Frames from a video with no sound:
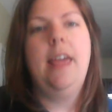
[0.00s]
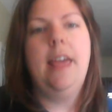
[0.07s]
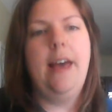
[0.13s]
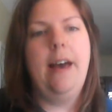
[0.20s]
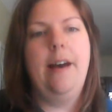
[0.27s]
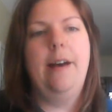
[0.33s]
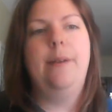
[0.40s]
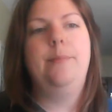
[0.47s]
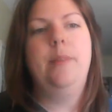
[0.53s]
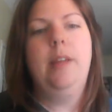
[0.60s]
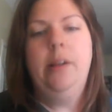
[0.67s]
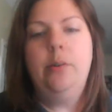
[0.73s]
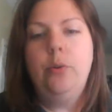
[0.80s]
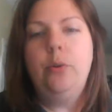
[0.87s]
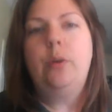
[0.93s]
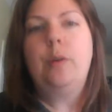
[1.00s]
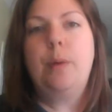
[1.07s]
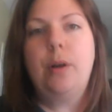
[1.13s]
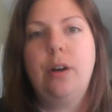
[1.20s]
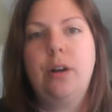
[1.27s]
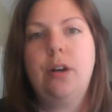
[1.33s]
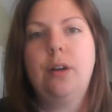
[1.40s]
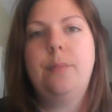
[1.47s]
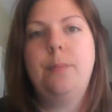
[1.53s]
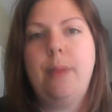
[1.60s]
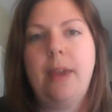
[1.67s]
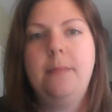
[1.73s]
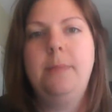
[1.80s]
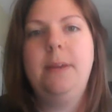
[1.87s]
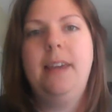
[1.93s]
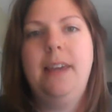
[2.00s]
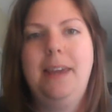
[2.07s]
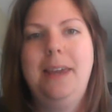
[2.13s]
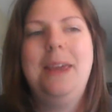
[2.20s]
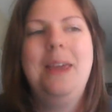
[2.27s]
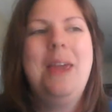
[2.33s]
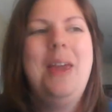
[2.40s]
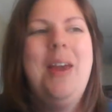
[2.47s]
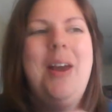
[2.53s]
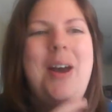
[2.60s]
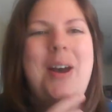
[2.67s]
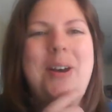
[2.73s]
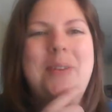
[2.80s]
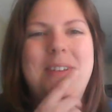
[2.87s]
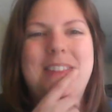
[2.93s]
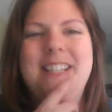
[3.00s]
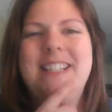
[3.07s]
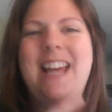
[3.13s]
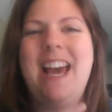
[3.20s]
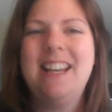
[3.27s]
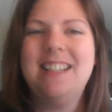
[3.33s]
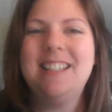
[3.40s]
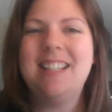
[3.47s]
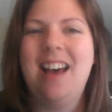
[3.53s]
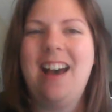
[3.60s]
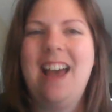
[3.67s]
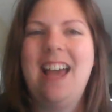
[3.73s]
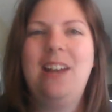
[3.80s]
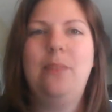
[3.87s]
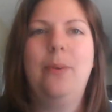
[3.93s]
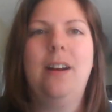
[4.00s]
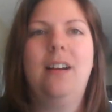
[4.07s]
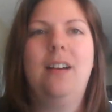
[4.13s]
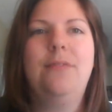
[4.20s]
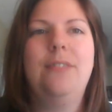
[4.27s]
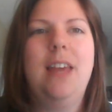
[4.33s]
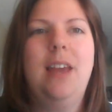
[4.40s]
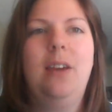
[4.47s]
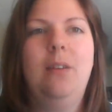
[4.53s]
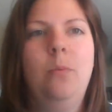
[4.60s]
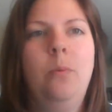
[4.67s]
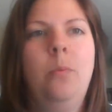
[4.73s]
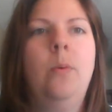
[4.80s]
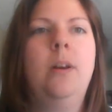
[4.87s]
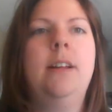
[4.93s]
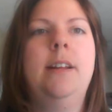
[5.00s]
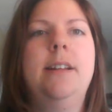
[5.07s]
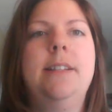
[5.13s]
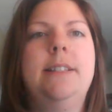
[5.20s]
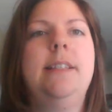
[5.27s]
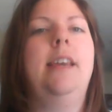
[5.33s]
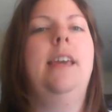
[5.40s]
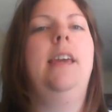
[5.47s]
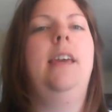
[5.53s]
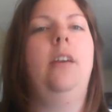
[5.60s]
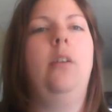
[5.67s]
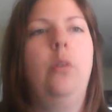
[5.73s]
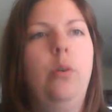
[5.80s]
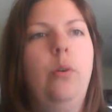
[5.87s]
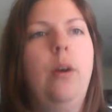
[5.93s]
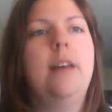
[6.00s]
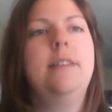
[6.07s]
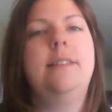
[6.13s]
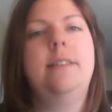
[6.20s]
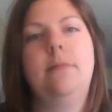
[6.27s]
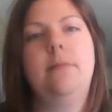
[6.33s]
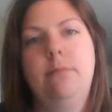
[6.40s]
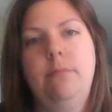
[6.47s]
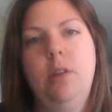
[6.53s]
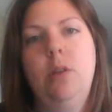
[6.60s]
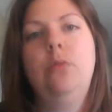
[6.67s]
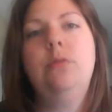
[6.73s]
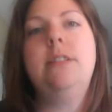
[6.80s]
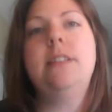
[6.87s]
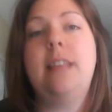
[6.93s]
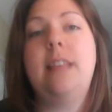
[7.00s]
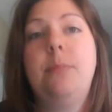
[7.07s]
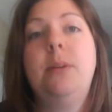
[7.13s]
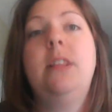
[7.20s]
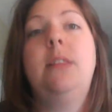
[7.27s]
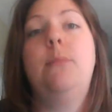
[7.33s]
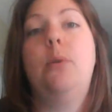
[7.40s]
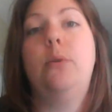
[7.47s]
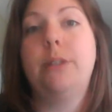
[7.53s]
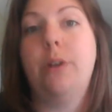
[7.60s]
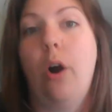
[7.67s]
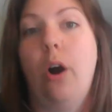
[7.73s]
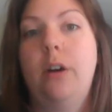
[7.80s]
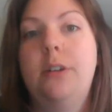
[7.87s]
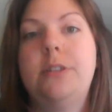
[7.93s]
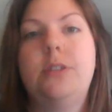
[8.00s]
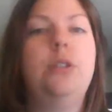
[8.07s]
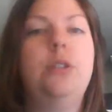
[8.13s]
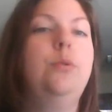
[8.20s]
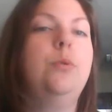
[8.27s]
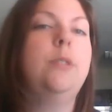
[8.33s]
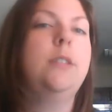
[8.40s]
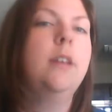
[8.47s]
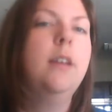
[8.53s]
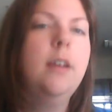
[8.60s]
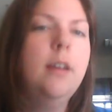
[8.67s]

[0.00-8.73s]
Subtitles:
in Uber, maybe on the data side, where if they wanted to see who's accepting the most calls, who's,